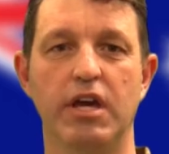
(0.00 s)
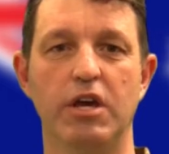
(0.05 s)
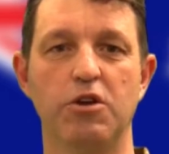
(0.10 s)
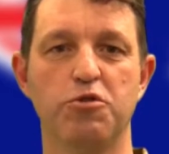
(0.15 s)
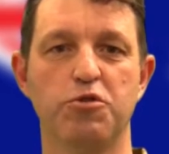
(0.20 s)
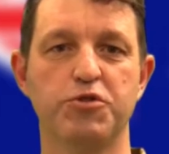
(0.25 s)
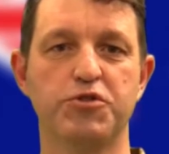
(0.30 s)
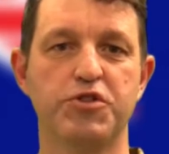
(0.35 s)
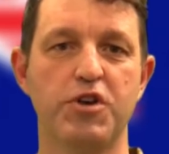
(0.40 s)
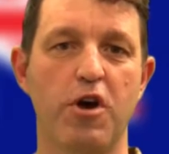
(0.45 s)
It
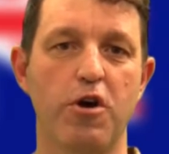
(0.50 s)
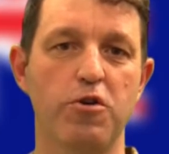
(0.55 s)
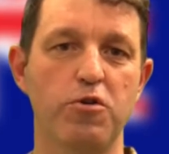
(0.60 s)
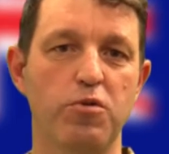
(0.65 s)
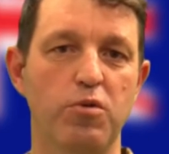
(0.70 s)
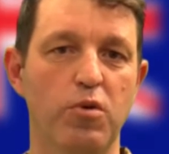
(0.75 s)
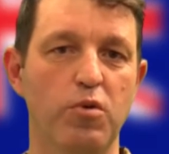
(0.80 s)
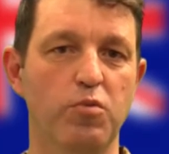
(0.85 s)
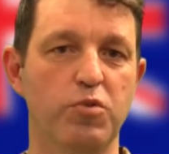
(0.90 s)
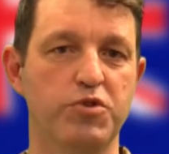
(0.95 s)

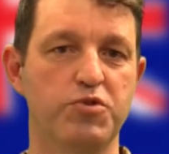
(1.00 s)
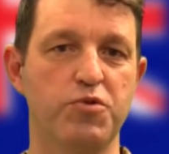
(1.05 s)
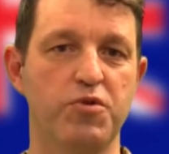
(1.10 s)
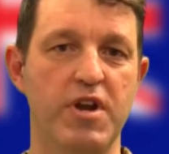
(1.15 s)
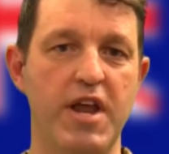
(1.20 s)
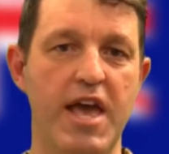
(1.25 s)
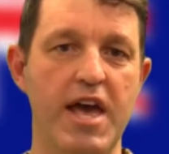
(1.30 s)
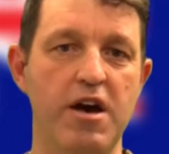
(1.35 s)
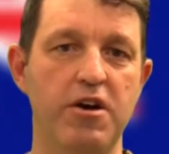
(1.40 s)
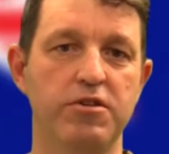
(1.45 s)
also was
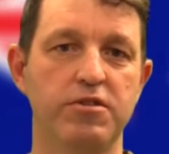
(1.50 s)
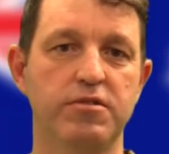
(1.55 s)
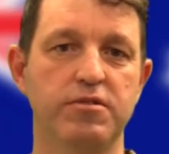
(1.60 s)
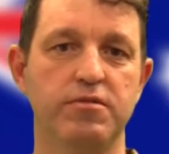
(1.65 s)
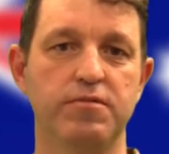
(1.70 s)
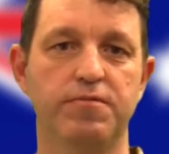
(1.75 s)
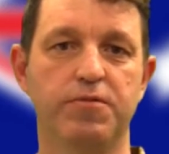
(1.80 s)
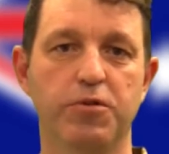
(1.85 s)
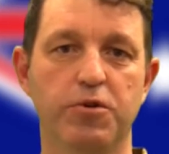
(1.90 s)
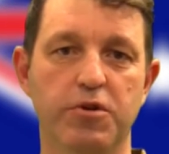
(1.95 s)
renowned
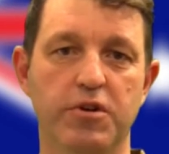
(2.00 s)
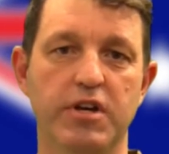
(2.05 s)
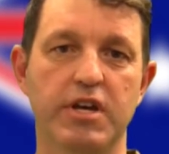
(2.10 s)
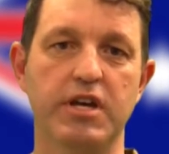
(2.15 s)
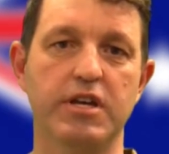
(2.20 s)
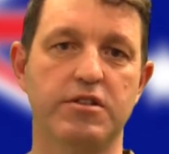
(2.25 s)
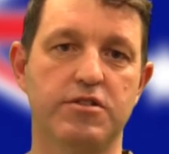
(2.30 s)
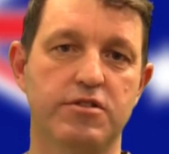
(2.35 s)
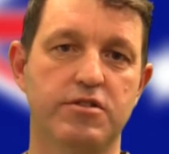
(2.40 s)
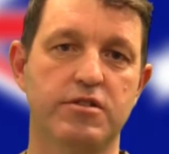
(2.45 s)
for
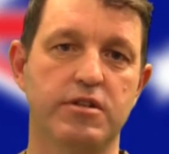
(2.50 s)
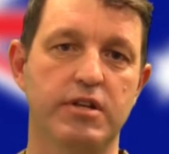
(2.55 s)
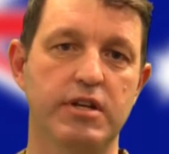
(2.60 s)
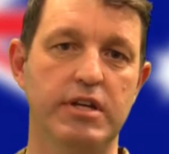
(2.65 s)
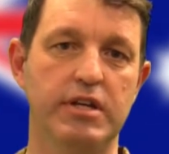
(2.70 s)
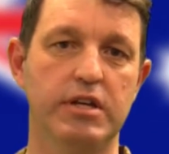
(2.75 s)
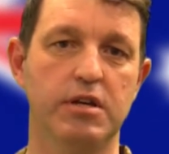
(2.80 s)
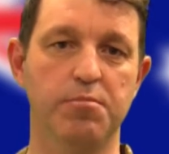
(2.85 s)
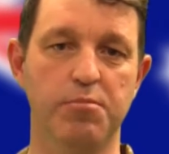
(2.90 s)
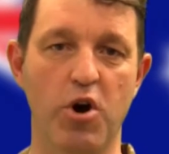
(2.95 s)
its
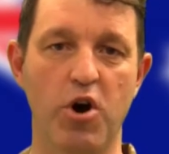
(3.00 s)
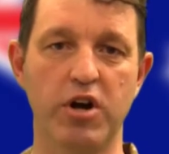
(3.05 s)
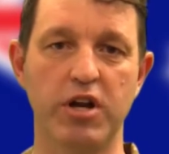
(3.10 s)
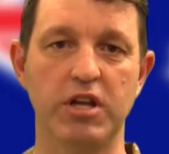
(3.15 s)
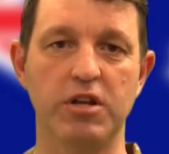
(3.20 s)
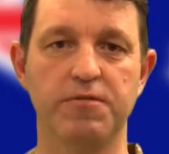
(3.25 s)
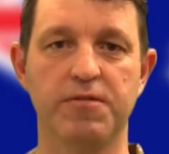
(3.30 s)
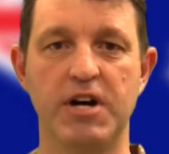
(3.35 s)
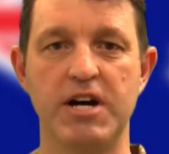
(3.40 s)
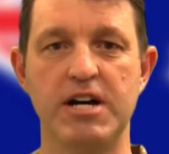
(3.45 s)

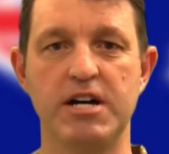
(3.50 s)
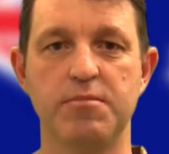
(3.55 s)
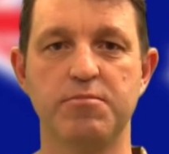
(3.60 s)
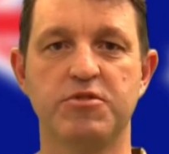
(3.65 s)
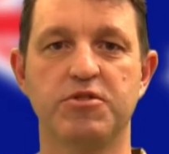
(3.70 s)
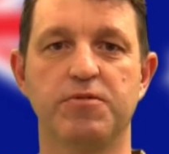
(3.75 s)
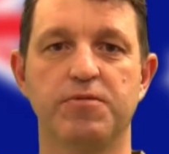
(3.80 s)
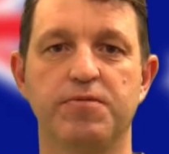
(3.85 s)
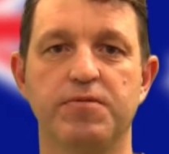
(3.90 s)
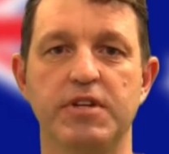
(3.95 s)
combining of
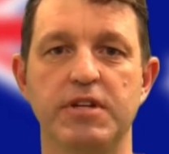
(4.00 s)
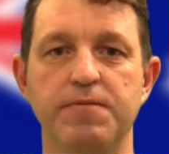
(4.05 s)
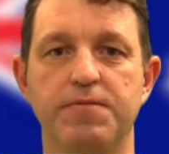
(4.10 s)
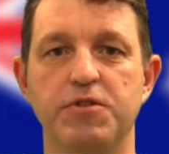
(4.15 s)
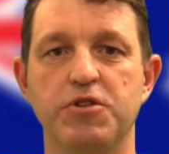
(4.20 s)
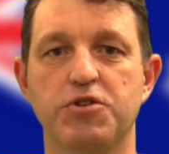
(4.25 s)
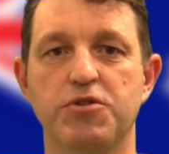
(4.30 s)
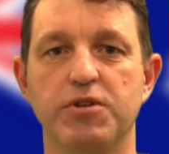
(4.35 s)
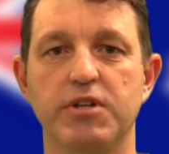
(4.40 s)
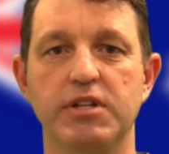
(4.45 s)
arms of
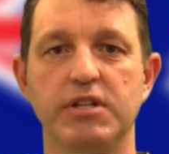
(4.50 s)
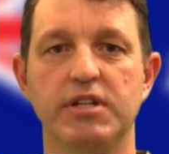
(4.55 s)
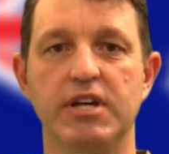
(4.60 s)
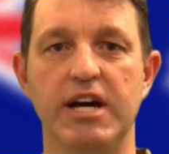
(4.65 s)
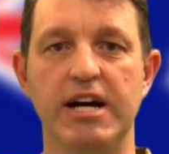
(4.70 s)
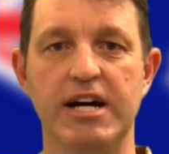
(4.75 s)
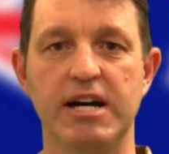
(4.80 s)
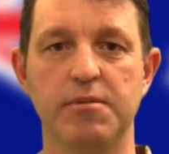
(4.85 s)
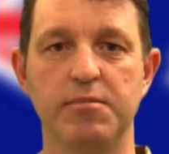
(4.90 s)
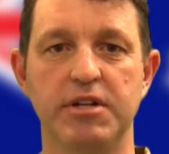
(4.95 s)
infantry,
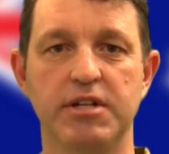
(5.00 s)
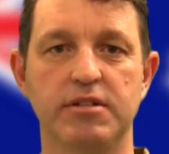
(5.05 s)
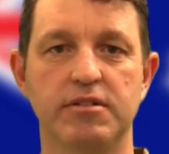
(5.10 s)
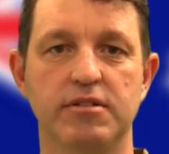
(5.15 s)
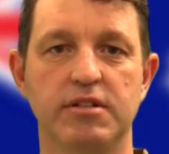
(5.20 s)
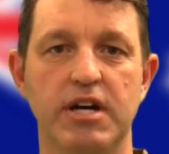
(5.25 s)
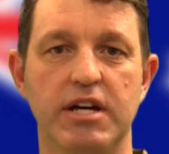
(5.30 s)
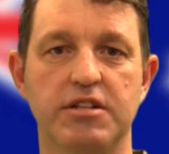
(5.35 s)
armour,